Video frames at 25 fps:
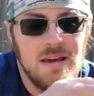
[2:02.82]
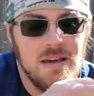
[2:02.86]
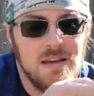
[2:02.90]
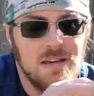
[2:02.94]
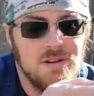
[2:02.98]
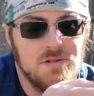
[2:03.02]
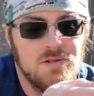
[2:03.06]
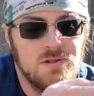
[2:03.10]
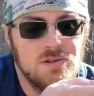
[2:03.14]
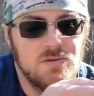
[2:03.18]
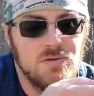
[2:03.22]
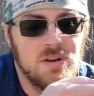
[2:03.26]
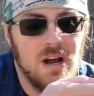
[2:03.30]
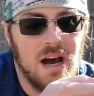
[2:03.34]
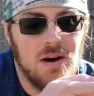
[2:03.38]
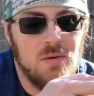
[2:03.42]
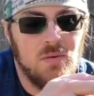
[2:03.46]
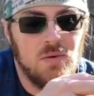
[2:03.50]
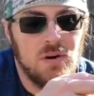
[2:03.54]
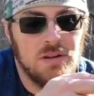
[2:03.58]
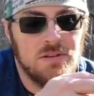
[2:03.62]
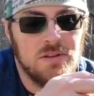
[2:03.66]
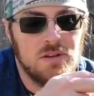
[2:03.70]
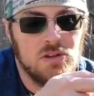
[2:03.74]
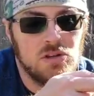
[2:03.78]
You do not
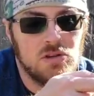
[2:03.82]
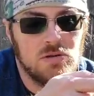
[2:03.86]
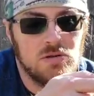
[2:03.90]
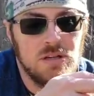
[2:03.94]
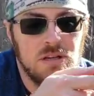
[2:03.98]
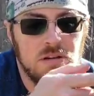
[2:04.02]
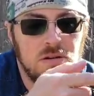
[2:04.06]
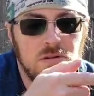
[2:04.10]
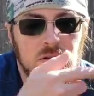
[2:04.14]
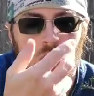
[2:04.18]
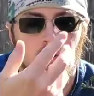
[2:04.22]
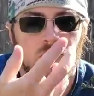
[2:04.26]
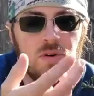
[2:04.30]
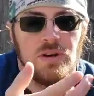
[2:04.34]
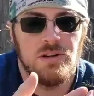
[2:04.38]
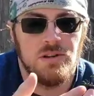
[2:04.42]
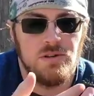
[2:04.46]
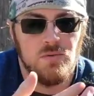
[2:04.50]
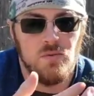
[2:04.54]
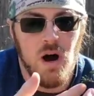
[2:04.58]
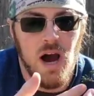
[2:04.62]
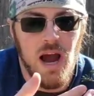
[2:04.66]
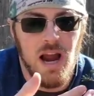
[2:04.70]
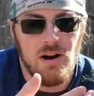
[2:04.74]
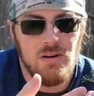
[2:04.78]
want the tree to grow into the
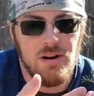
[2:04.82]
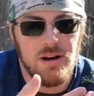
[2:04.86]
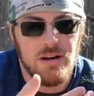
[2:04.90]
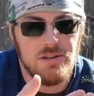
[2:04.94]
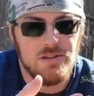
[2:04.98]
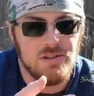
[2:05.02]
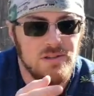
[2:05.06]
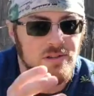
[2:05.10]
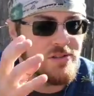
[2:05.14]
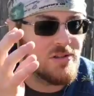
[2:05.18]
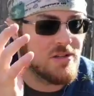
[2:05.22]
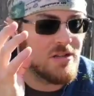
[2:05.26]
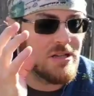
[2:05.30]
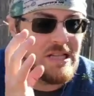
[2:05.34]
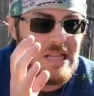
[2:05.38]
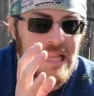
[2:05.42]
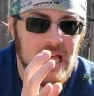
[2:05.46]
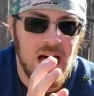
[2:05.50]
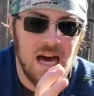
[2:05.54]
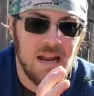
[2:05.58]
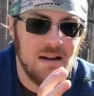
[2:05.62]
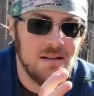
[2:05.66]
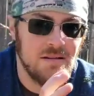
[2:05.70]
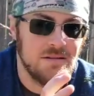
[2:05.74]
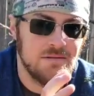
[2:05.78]
wiring. So there's a
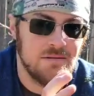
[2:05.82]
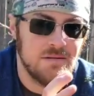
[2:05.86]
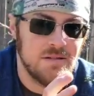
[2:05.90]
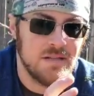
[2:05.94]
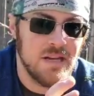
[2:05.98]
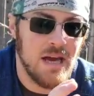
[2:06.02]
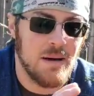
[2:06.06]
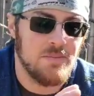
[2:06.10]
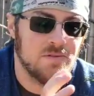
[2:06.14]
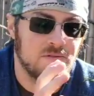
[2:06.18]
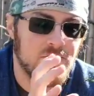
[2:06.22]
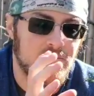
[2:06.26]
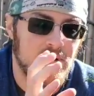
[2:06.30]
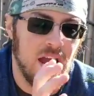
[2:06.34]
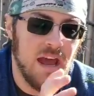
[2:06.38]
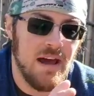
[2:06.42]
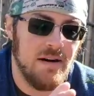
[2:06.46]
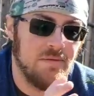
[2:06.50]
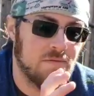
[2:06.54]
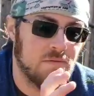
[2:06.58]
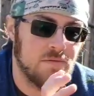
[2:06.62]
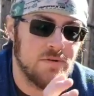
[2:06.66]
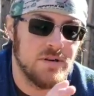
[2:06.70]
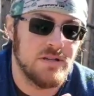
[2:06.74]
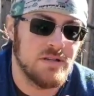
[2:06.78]
lot of little steps for
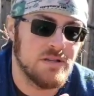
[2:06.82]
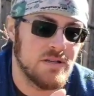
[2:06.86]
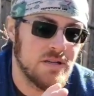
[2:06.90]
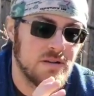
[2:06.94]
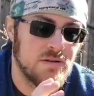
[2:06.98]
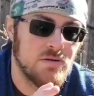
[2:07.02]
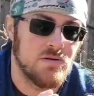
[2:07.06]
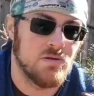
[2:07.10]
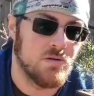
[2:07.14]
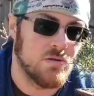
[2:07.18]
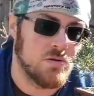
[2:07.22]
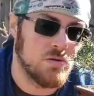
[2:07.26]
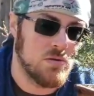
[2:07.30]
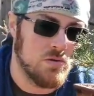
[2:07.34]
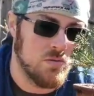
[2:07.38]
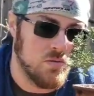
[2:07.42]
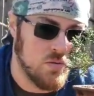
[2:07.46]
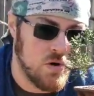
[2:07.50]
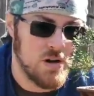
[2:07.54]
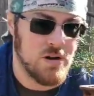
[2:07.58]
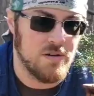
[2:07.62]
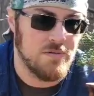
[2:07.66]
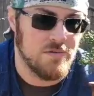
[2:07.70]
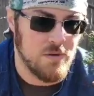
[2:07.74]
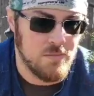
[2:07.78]
every single
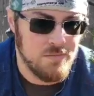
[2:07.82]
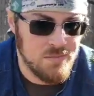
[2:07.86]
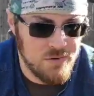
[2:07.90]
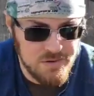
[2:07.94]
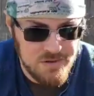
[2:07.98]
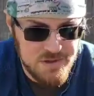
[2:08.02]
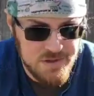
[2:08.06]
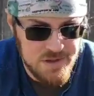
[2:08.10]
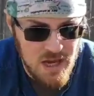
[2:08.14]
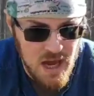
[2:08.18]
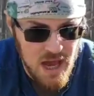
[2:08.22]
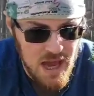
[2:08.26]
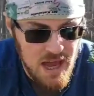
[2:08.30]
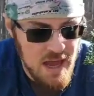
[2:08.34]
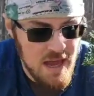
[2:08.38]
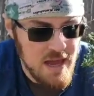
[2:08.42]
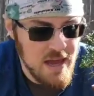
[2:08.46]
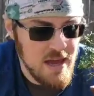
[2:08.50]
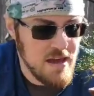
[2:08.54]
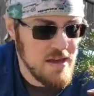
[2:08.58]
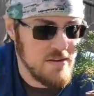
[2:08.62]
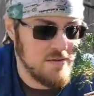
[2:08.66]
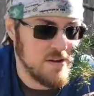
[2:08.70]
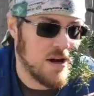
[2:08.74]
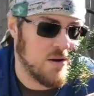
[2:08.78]
one of your bonsai.
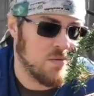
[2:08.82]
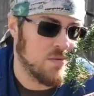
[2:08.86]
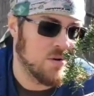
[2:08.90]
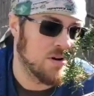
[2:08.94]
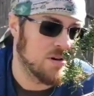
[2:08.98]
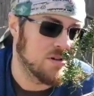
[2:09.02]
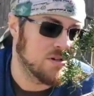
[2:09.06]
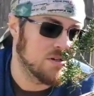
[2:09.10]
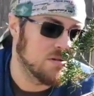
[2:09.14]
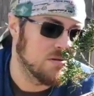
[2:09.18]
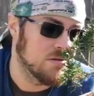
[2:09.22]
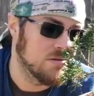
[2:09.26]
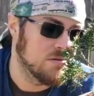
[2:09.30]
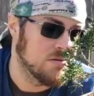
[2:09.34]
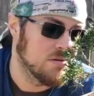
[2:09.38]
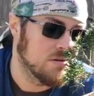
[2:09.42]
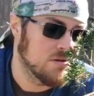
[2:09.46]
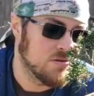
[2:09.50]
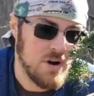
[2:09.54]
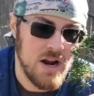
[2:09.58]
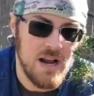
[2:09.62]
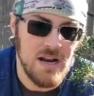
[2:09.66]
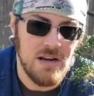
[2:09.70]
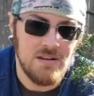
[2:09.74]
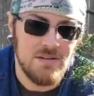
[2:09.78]
If you got one or two,
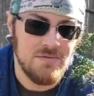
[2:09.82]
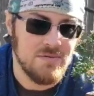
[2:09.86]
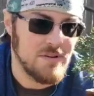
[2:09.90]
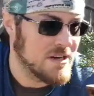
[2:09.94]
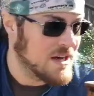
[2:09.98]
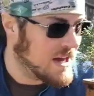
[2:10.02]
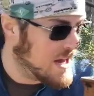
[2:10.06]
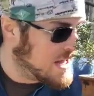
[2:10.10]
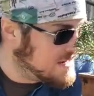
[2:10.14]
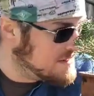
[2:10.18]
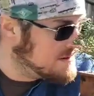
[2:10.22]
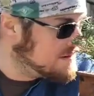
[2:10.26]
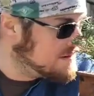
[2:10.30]
great. If you got,